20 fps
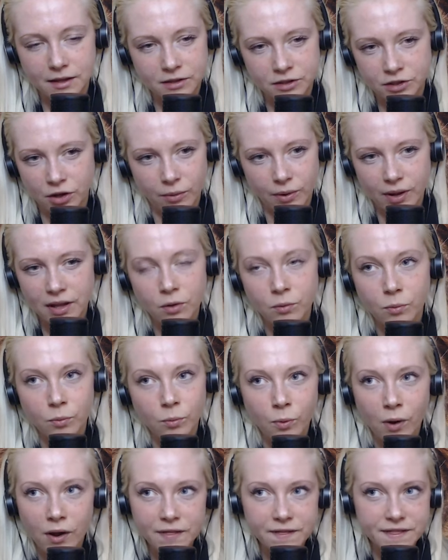you know,
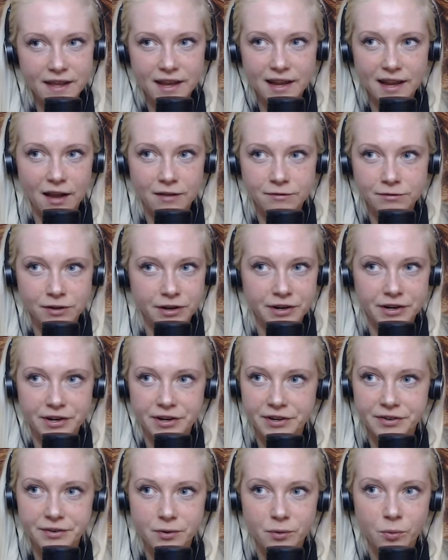one thing I've
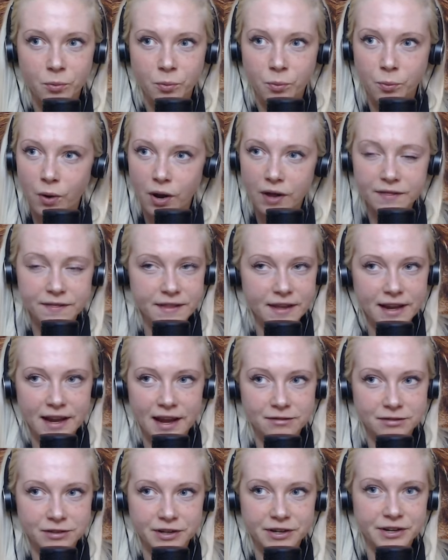learned, one
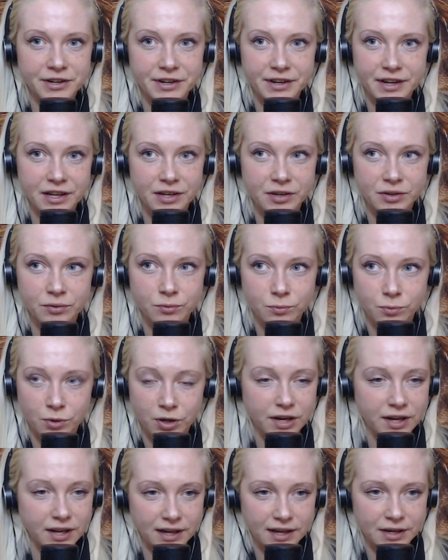thing I've learned in
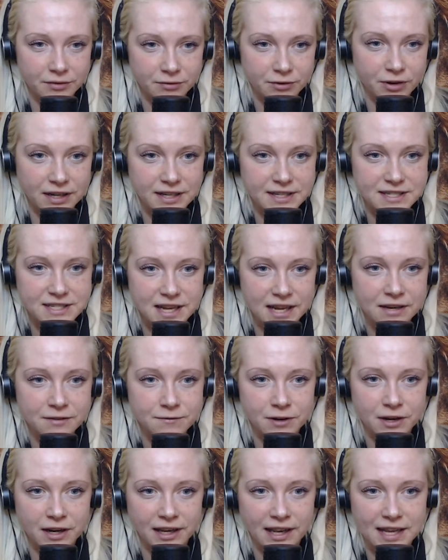working in real
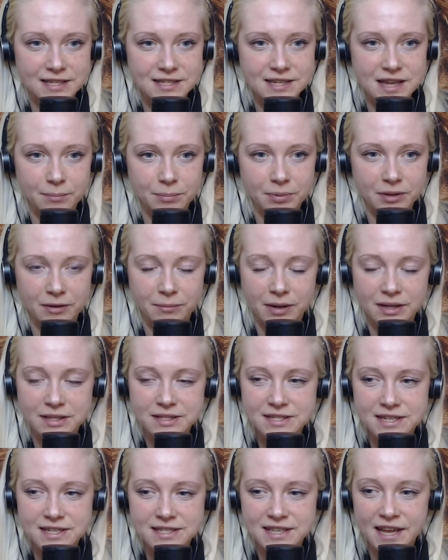estate for the last couple of
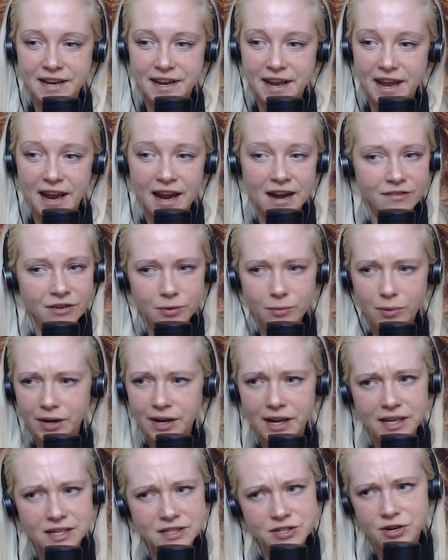months is that
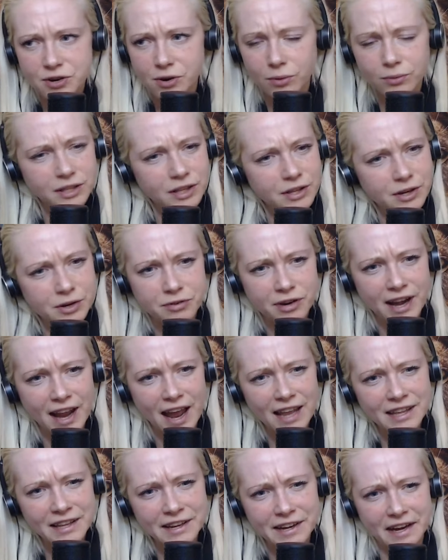everyone has their own little
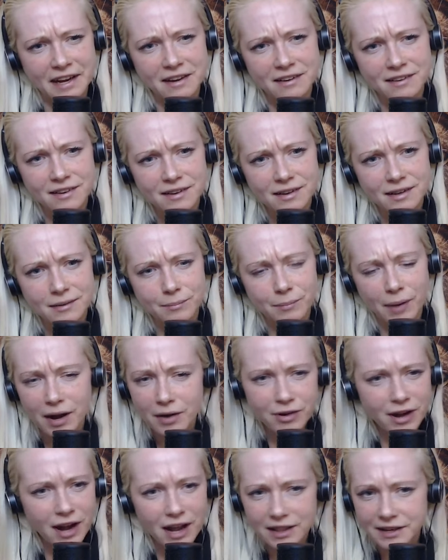reality.
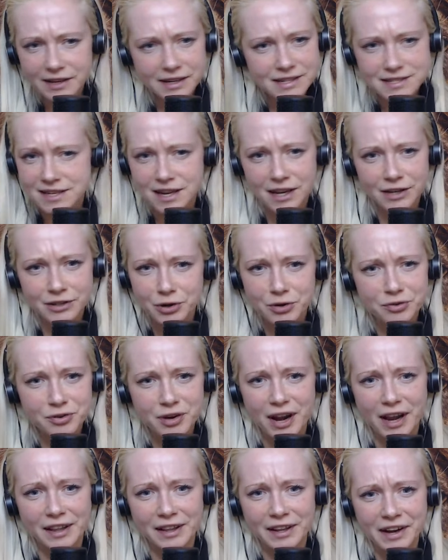My reality is not your
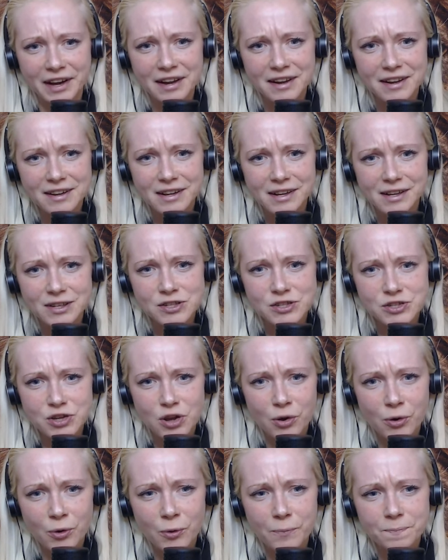reality.
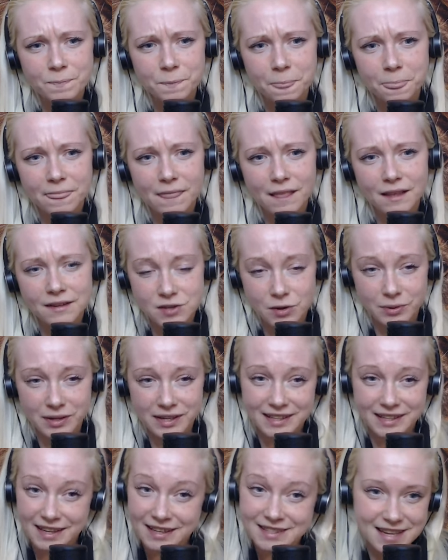So, so
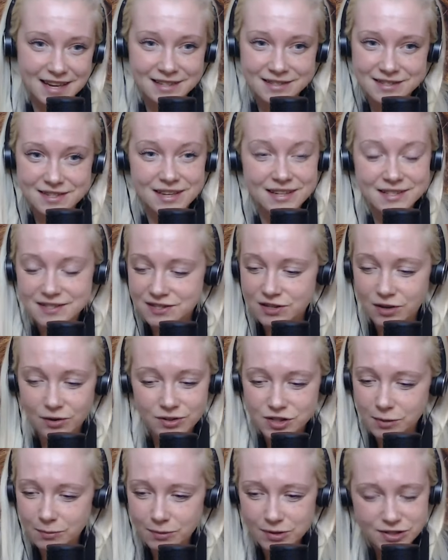it's, it's, it's,
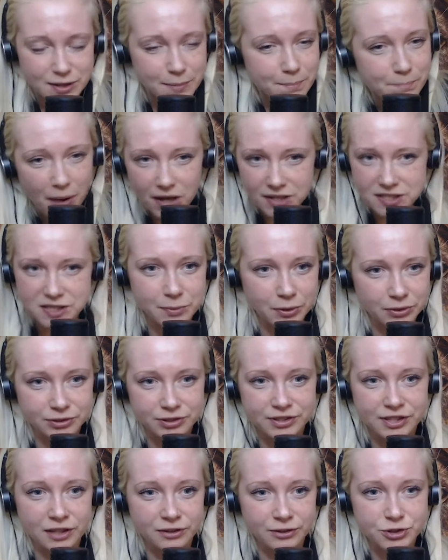so it's almost impossible
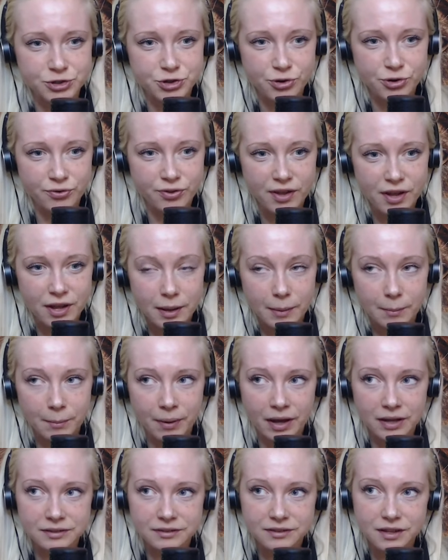to tell the truth,
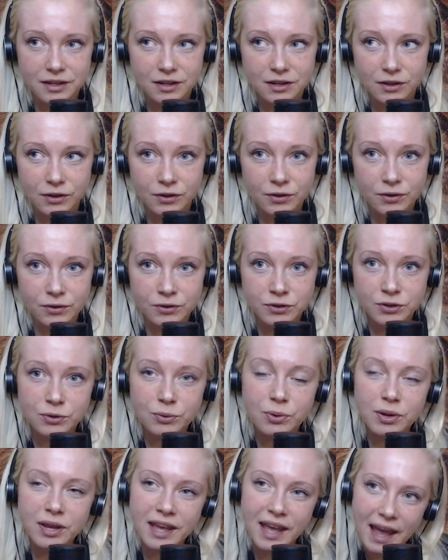but
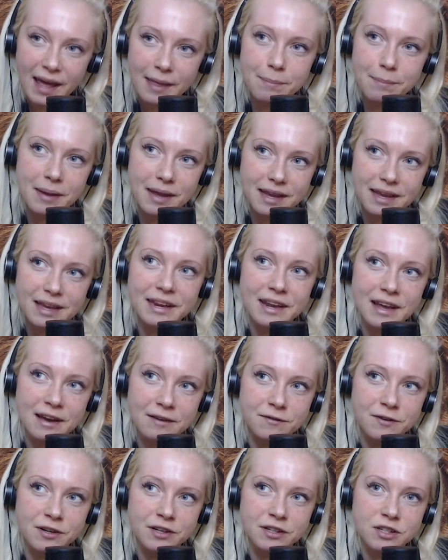you can make an
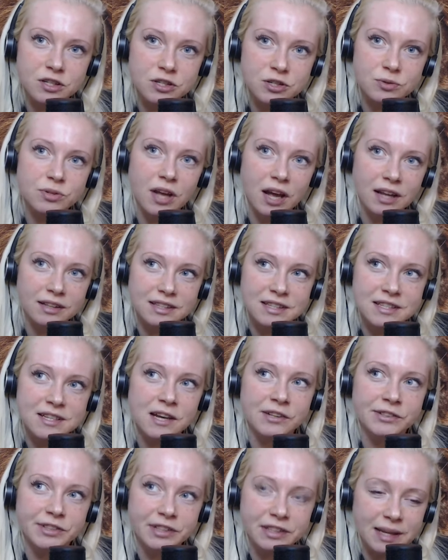effort to not
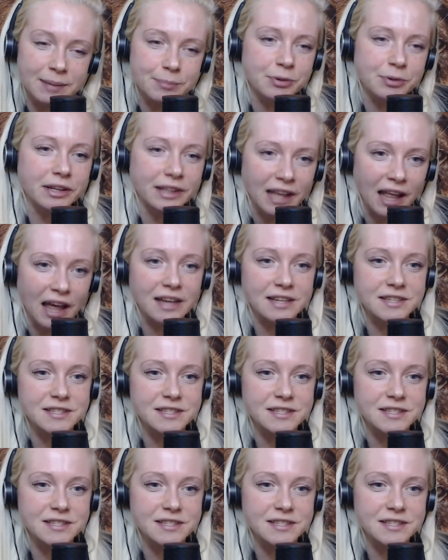tell deliberate